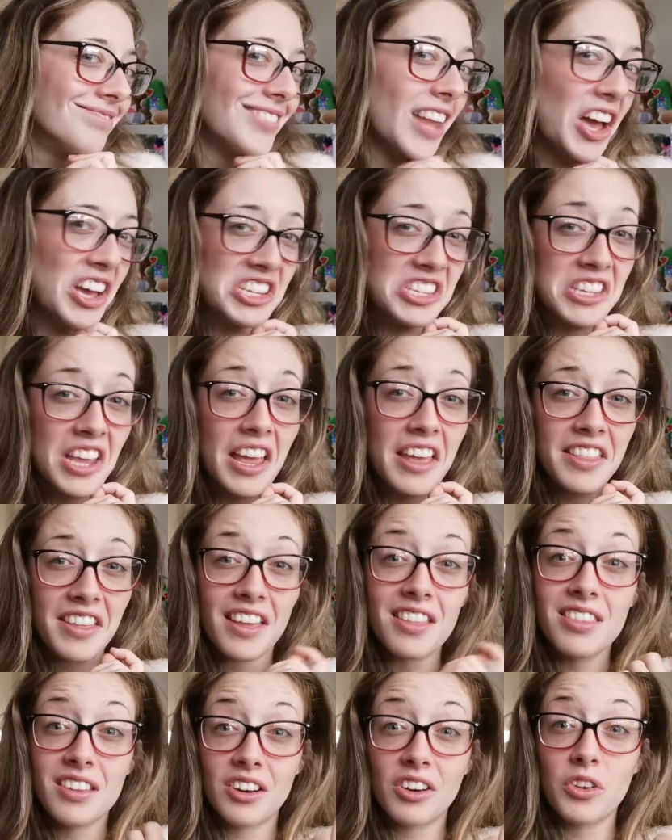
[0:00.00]
I say
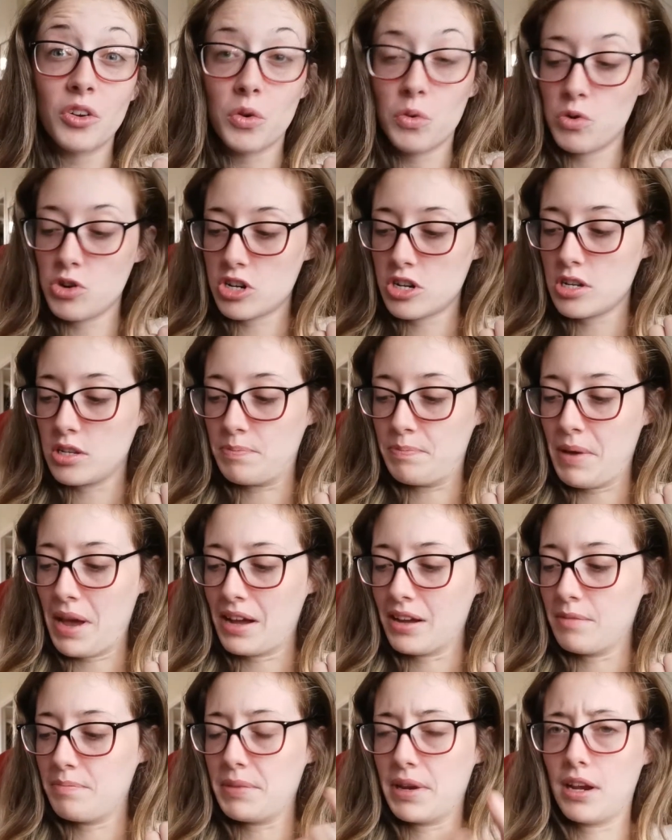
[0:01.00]
that, then I'm gonna watch this
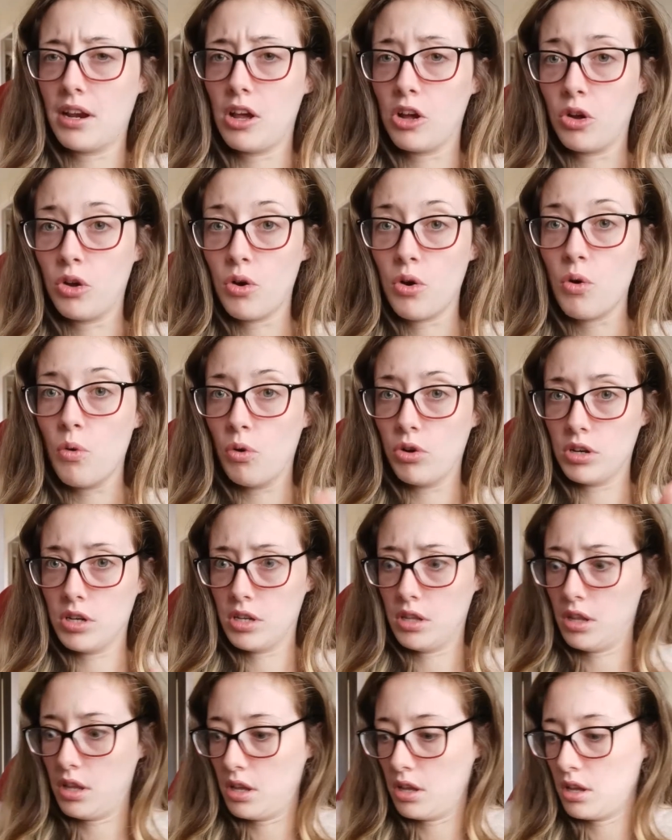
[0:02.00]
back and be like, "Go, what
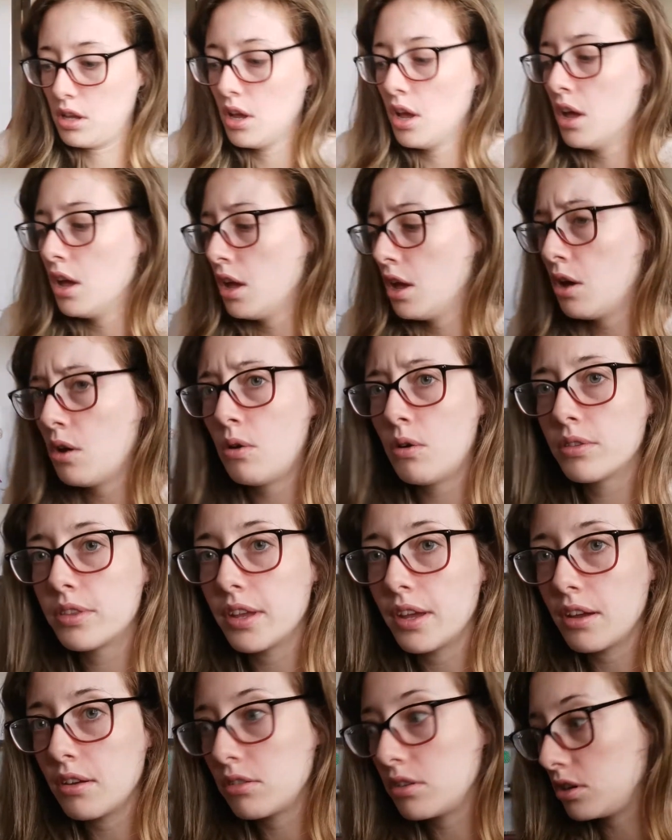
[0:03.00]
the
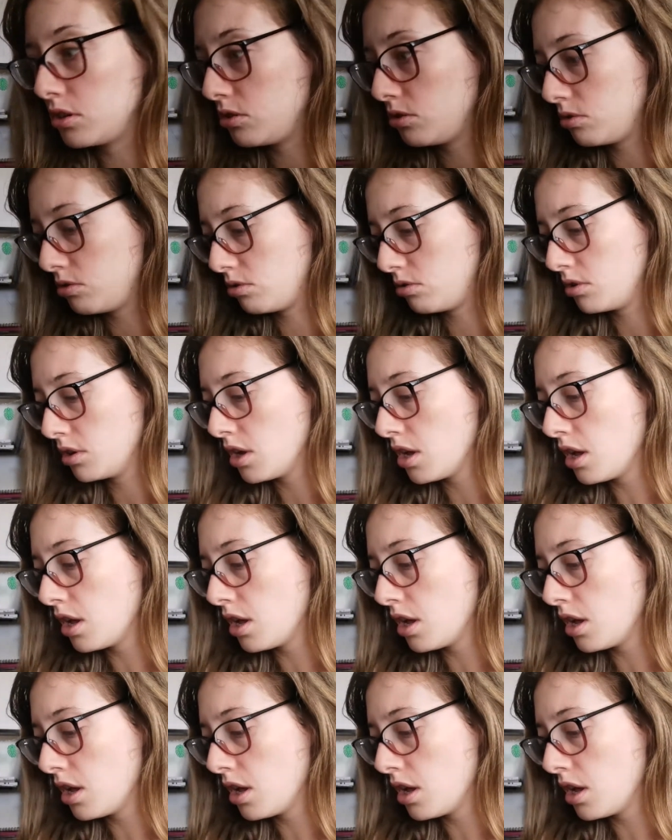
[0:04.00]
hell did you do?"